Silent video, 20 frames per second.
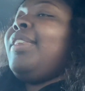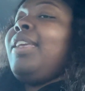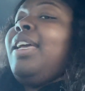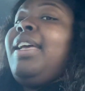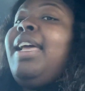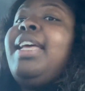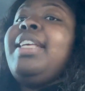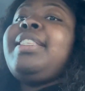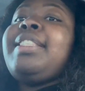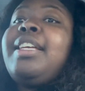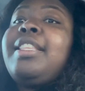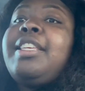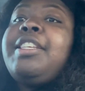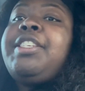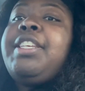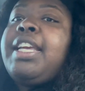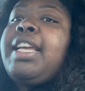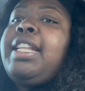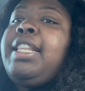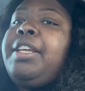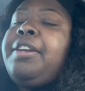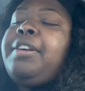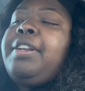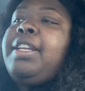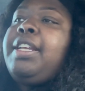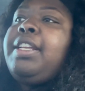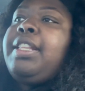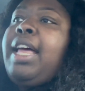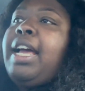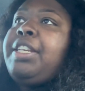it's something she could
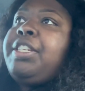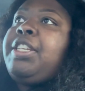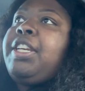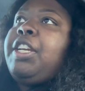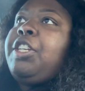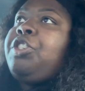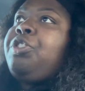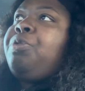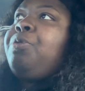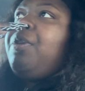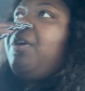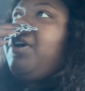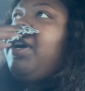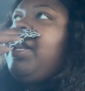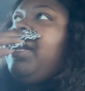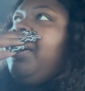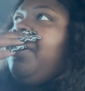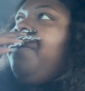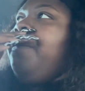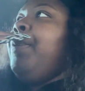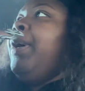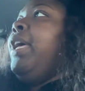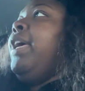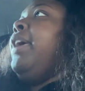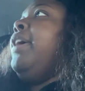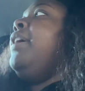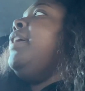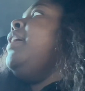literally, like, she could chew on though. But